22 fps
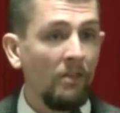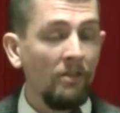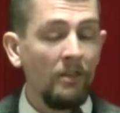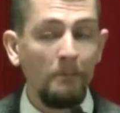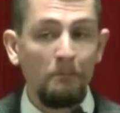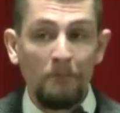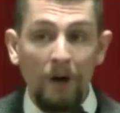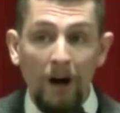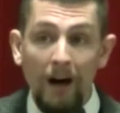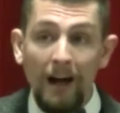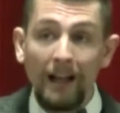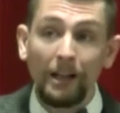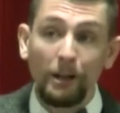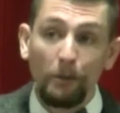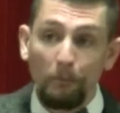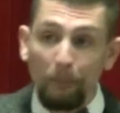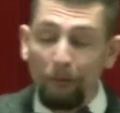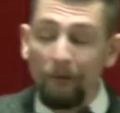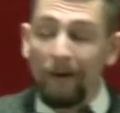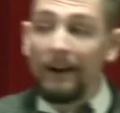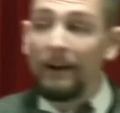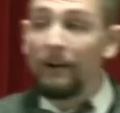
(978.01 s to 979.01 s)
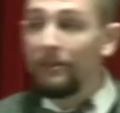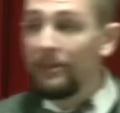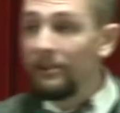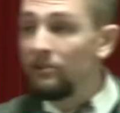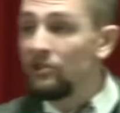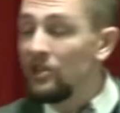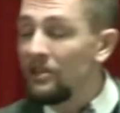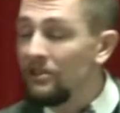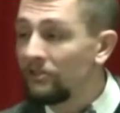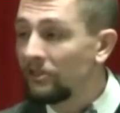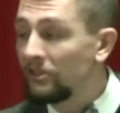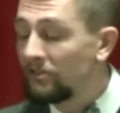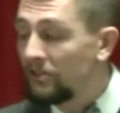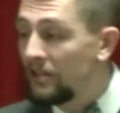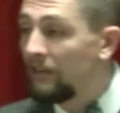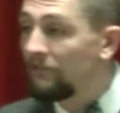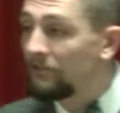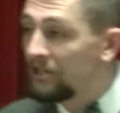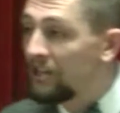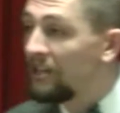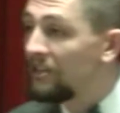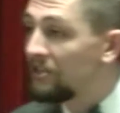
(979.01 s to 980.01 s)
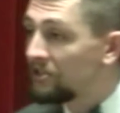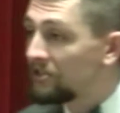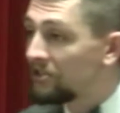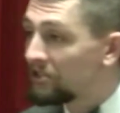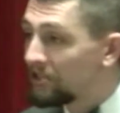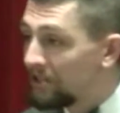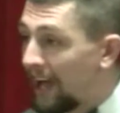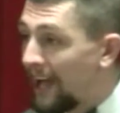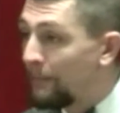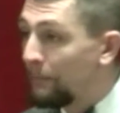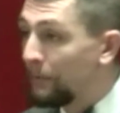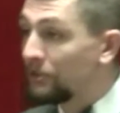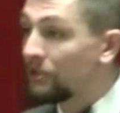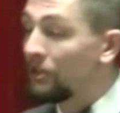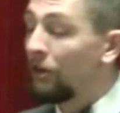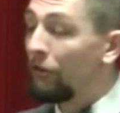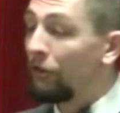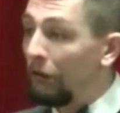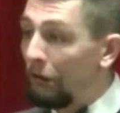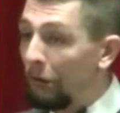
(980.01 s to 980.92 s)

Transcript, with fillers: The model prayer that Jesus gives to his disciples here,